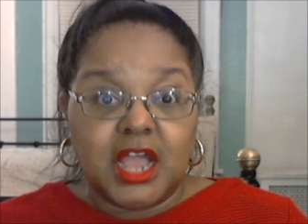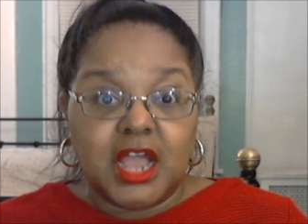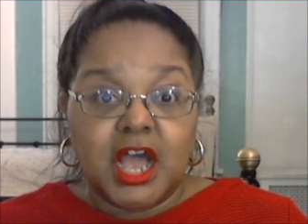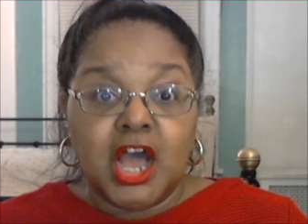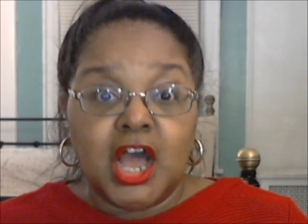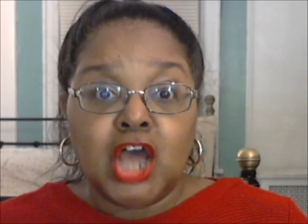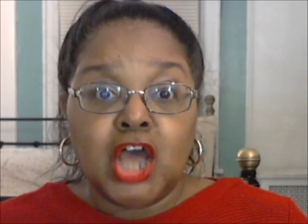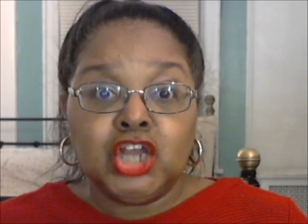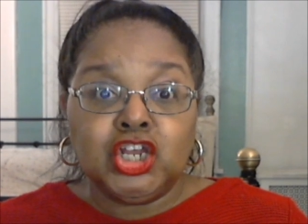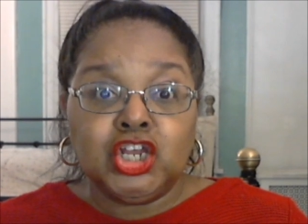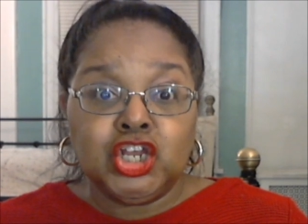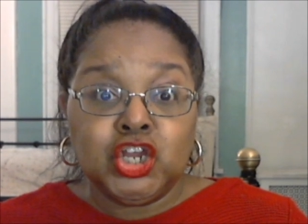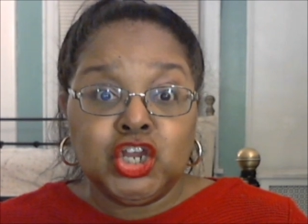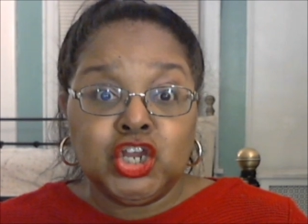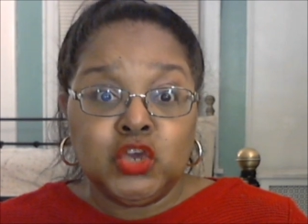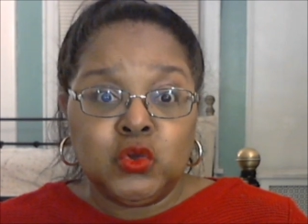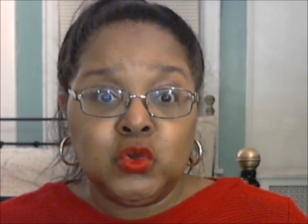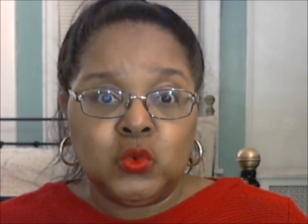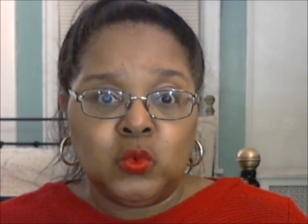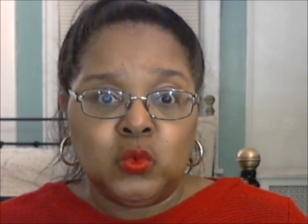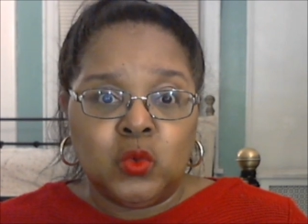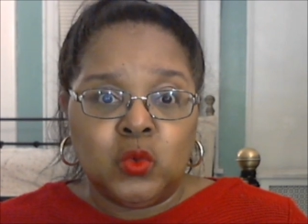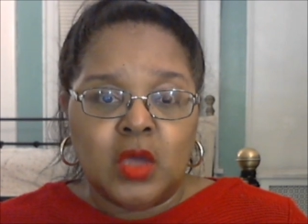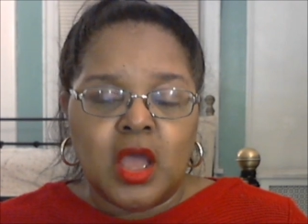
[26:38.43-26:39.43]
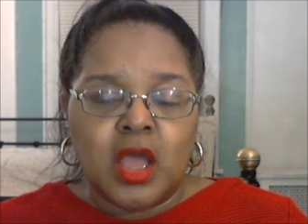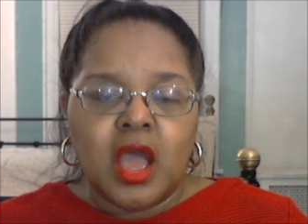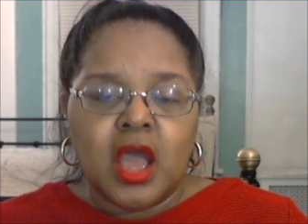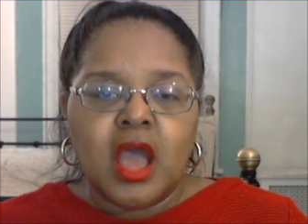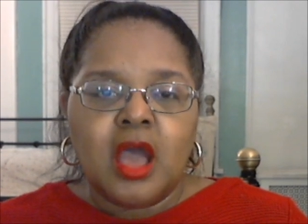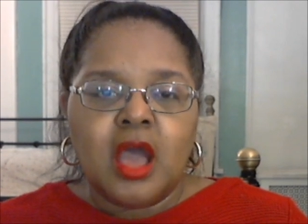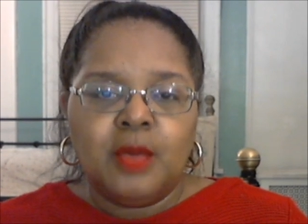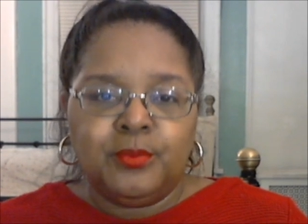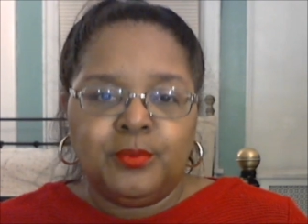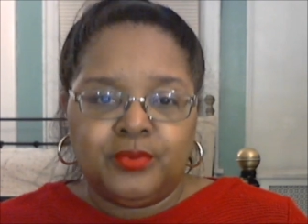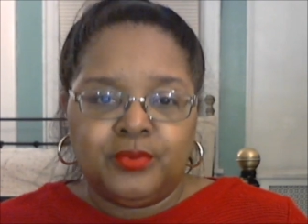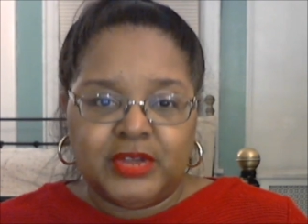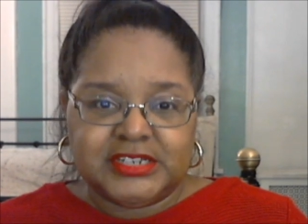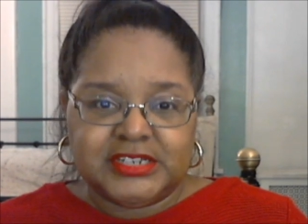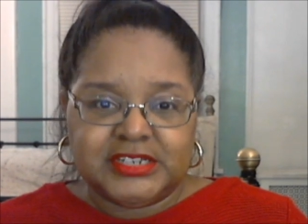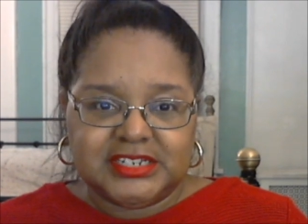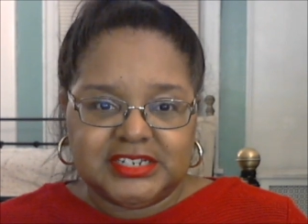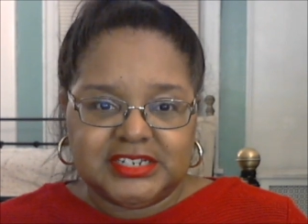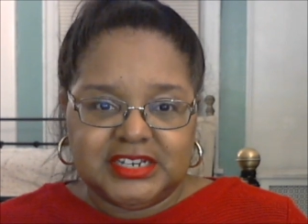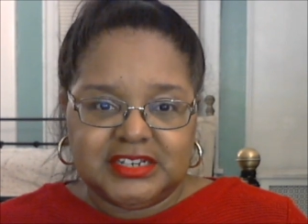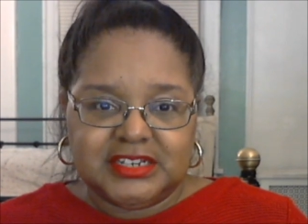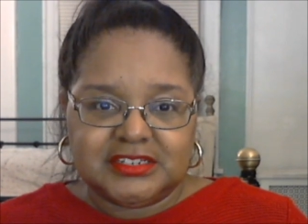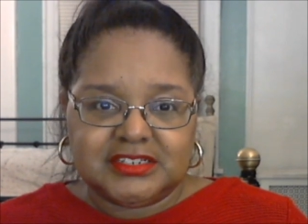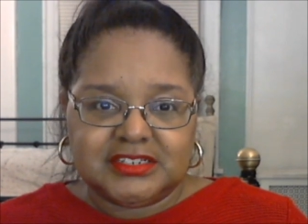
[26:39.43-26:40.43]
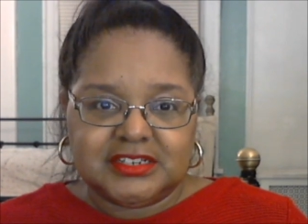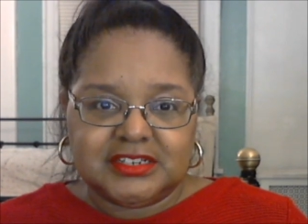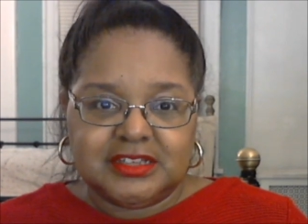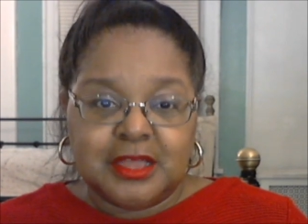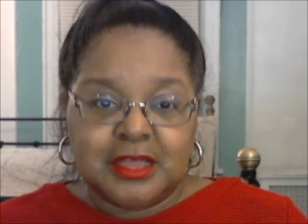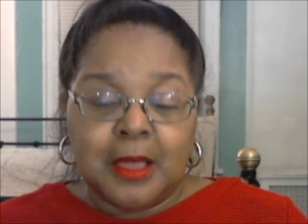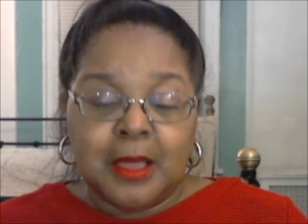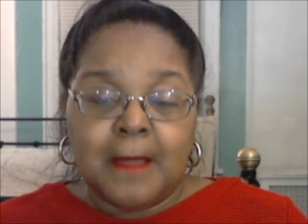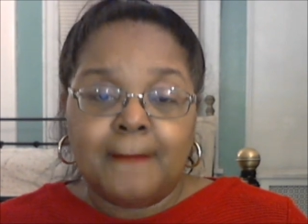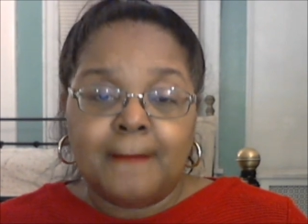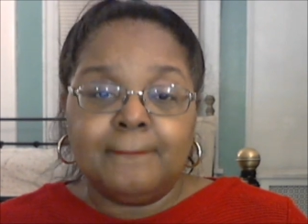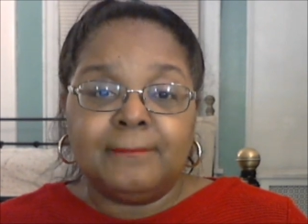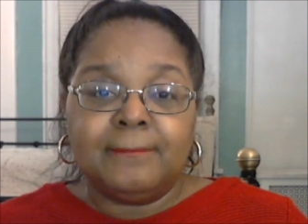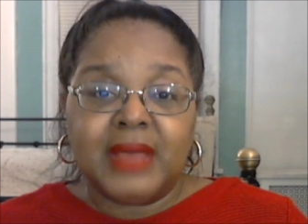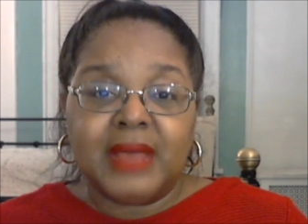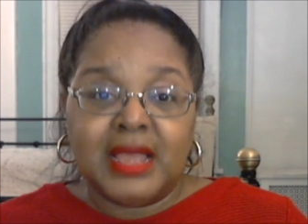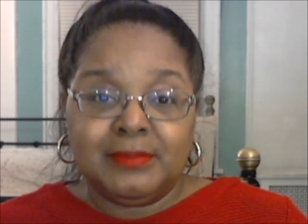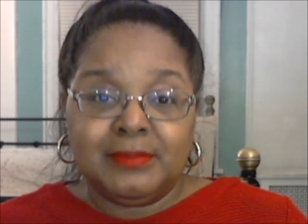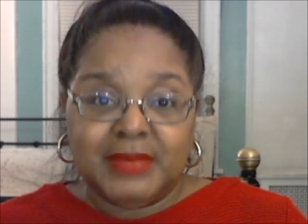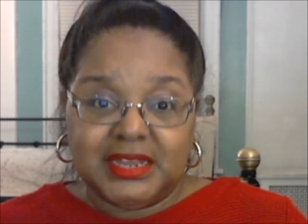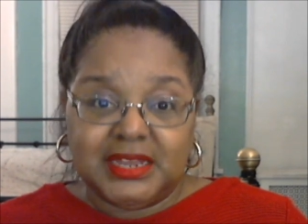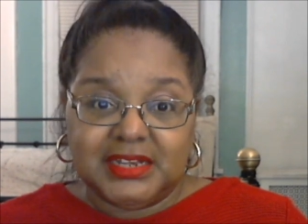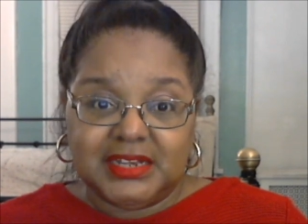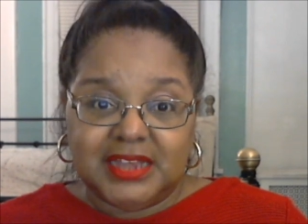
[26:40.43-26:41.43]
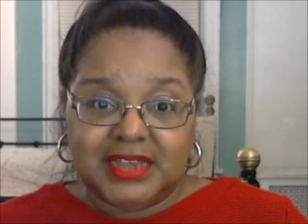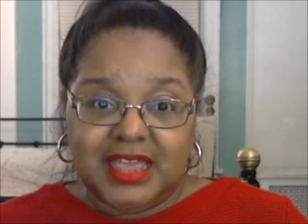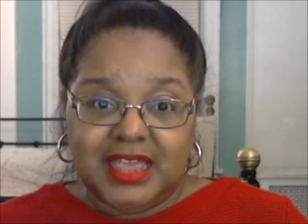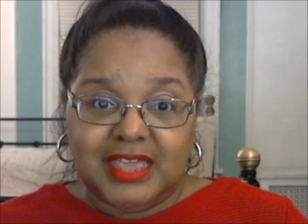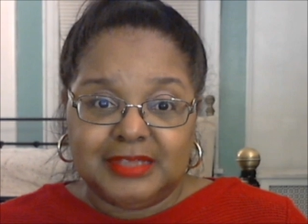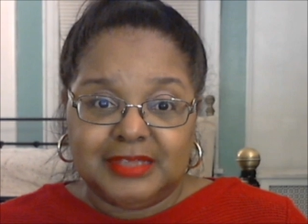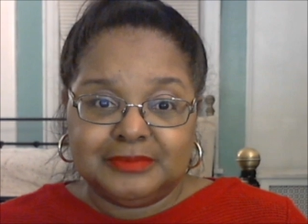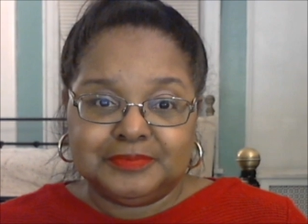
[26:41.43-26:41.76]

A new president by Monday.